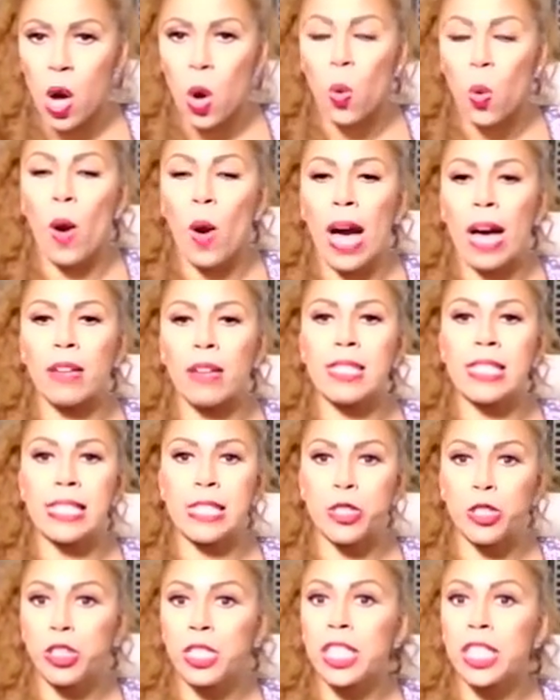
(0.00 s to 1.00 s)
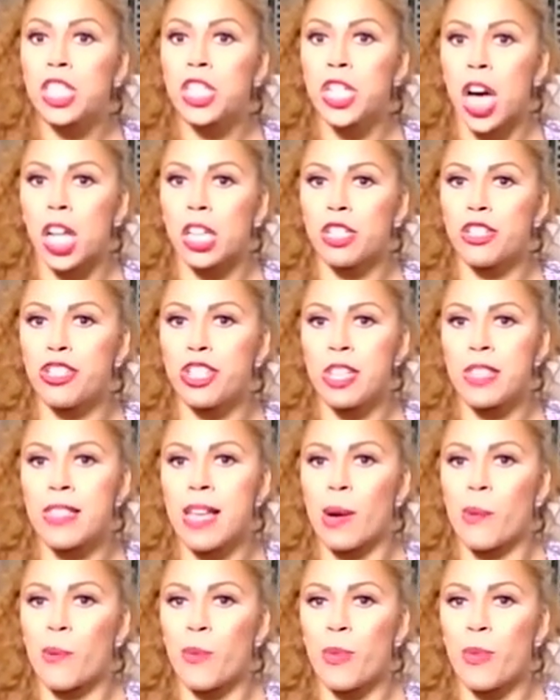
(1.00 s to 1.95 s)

while still acknowledging that